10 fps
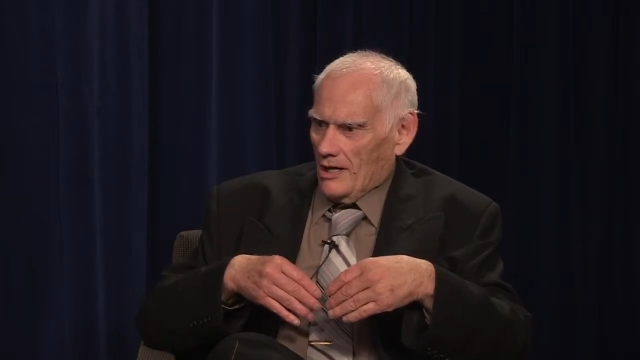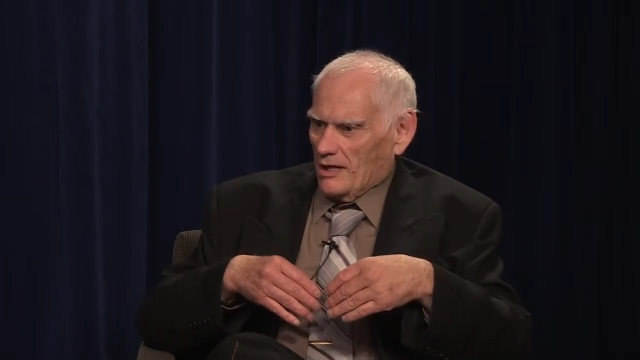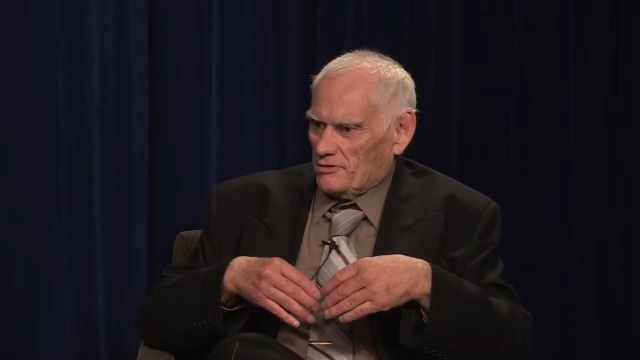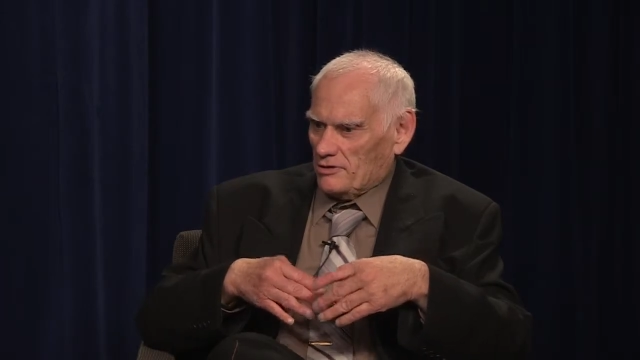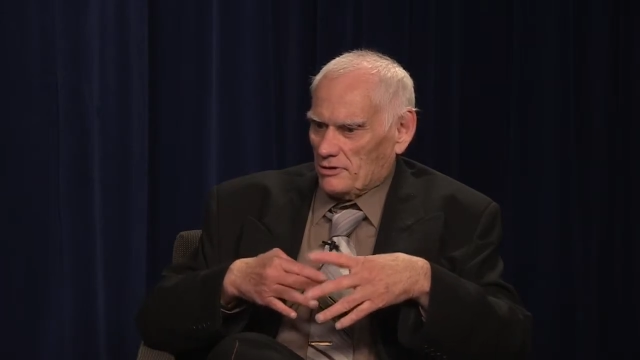
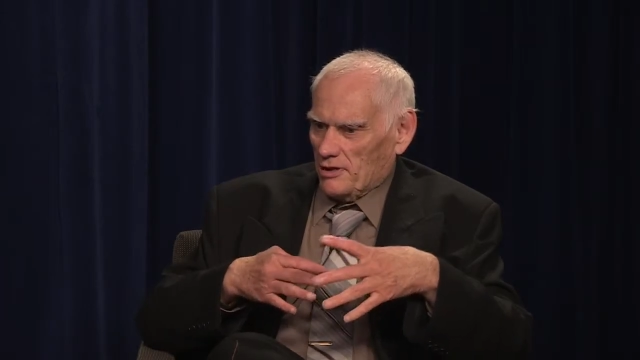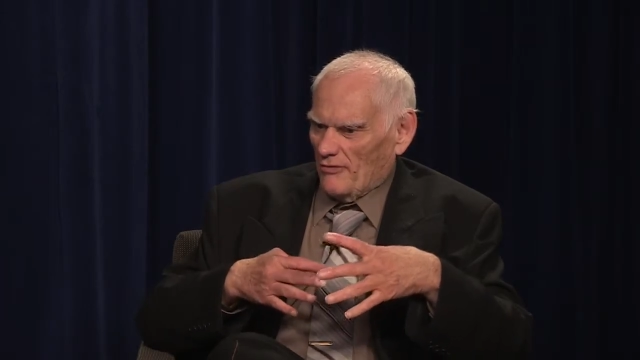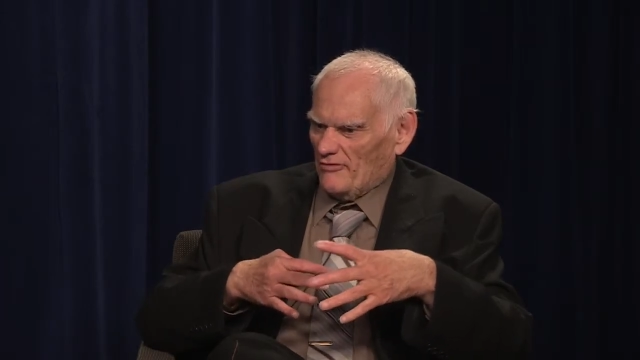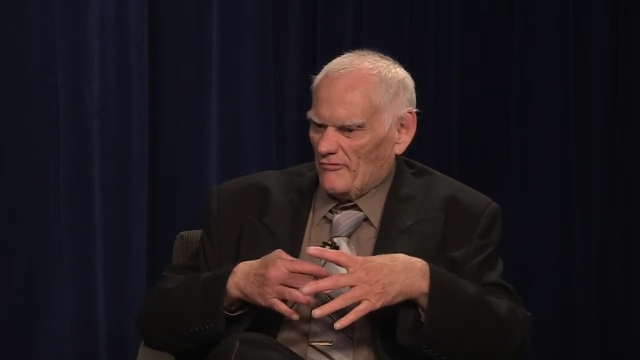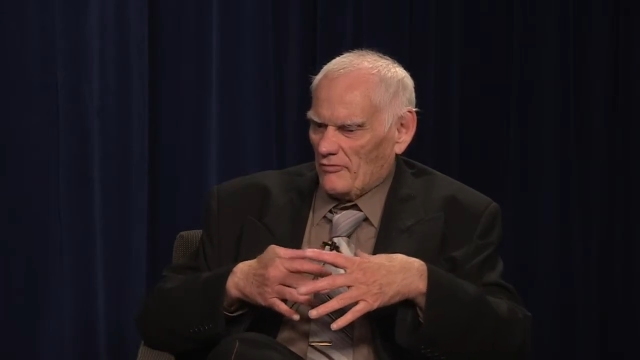guess it's
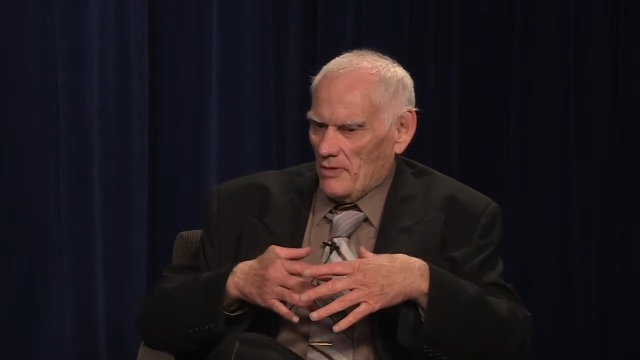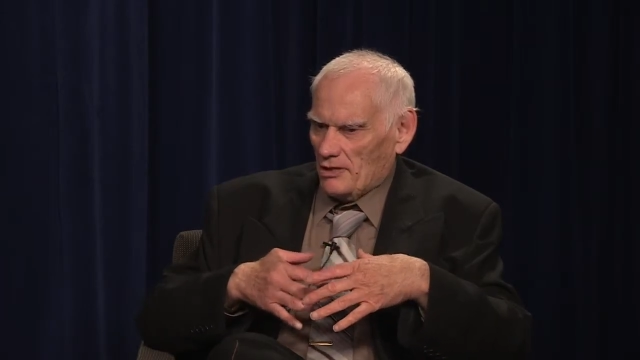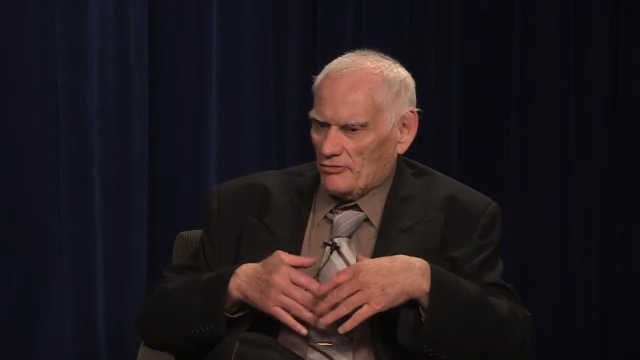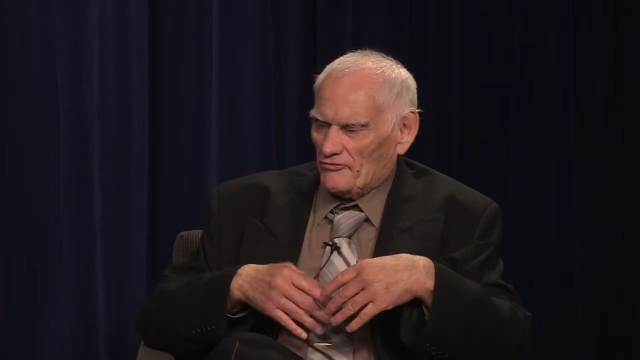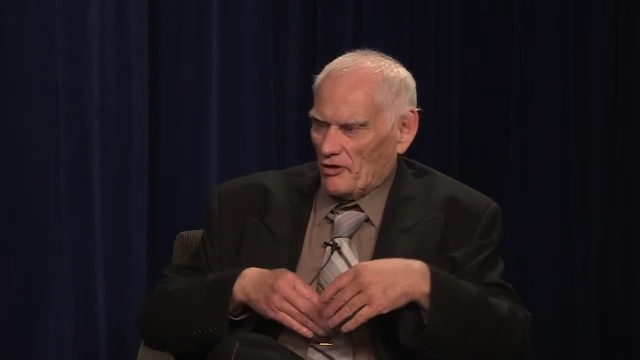enough
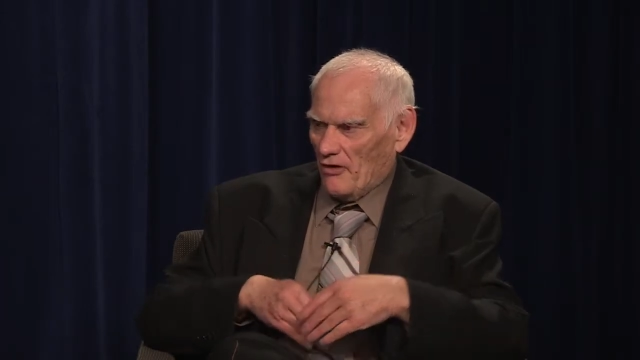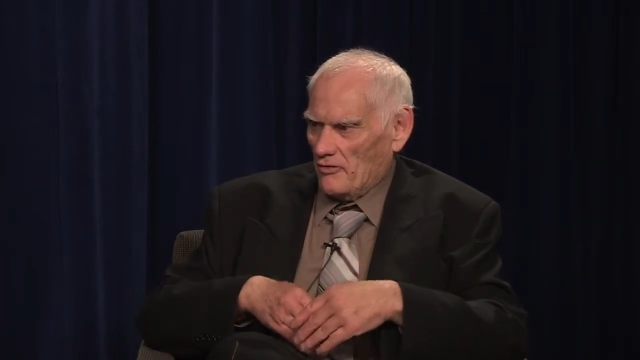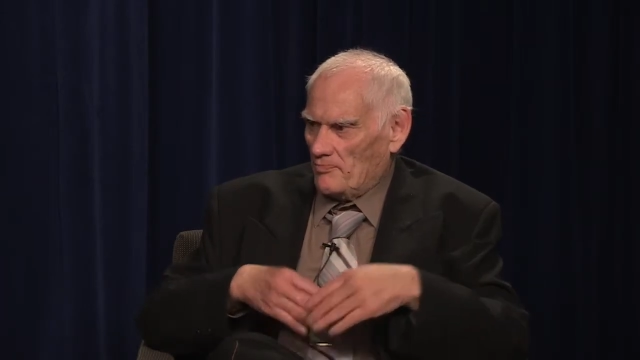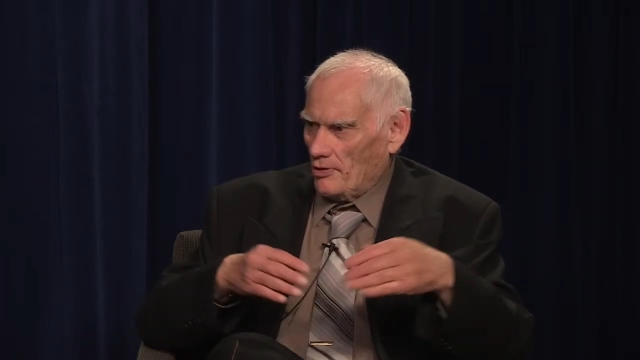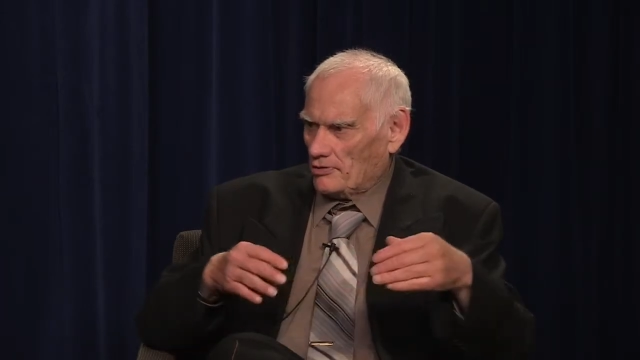information for every
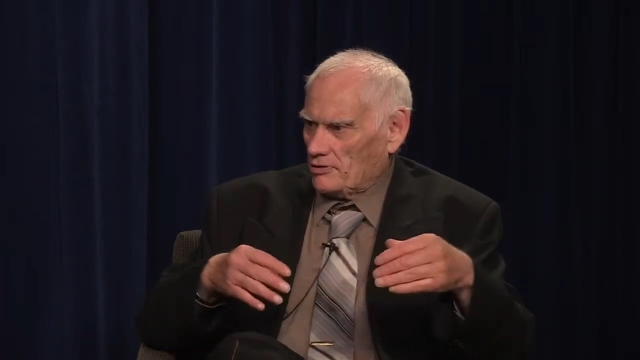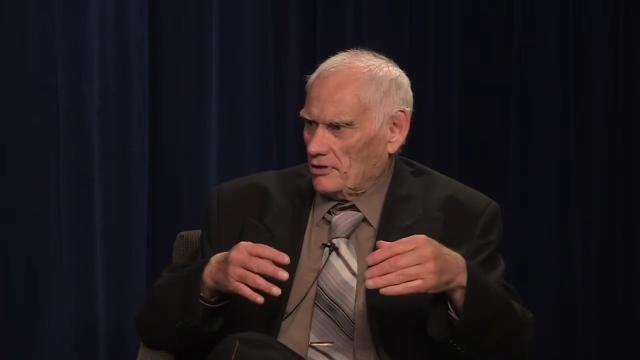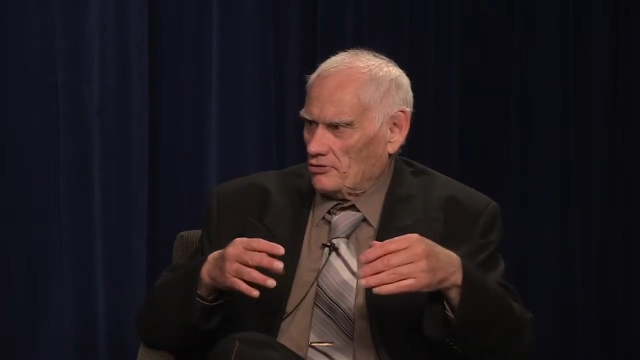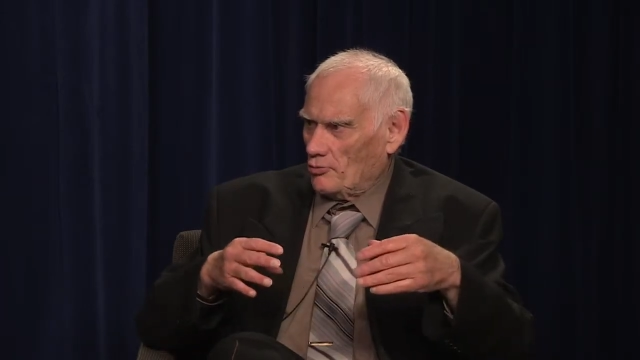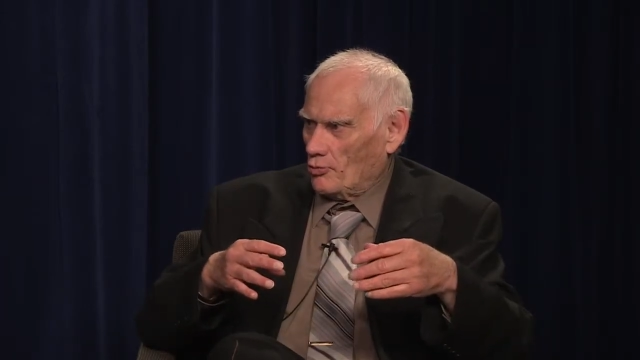person
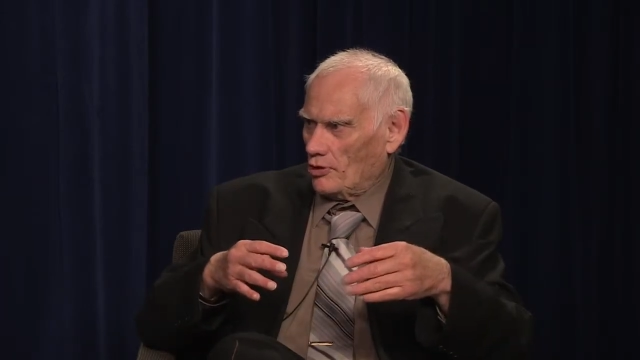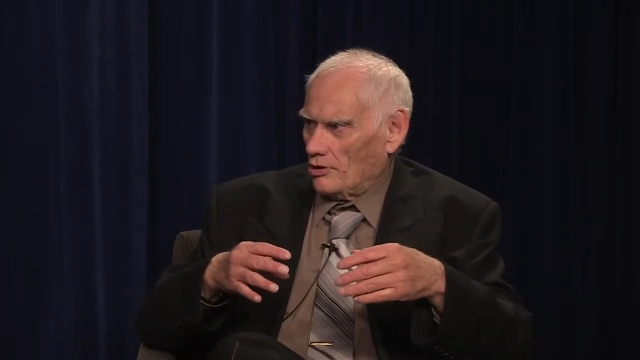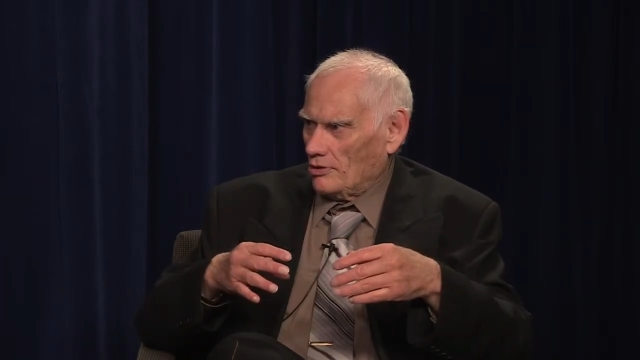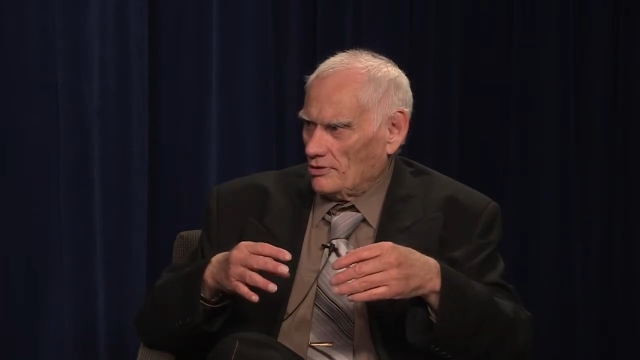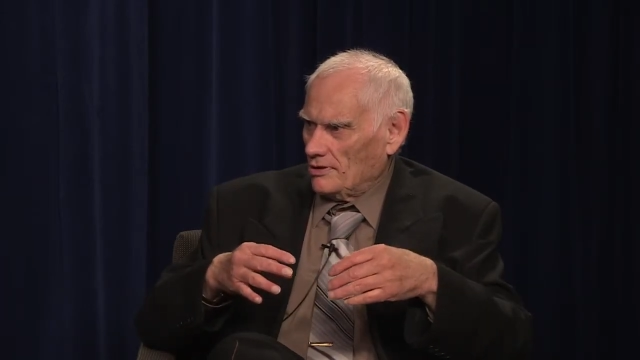in the
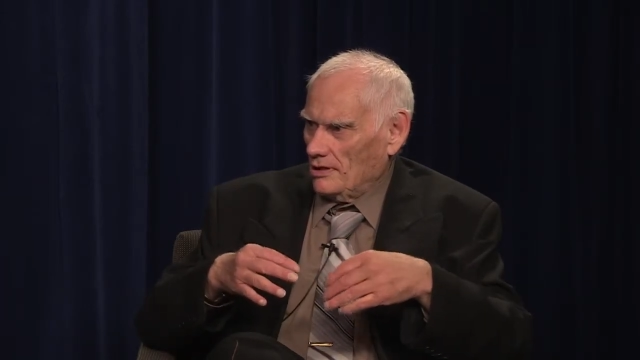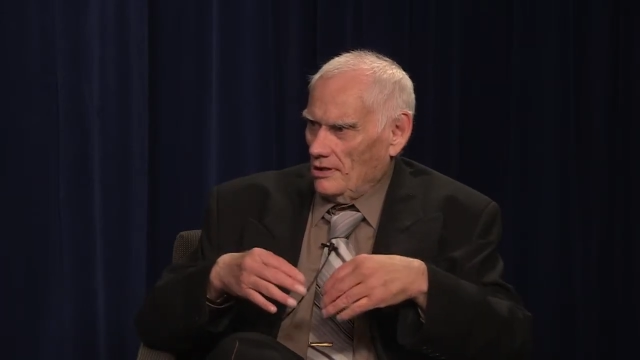world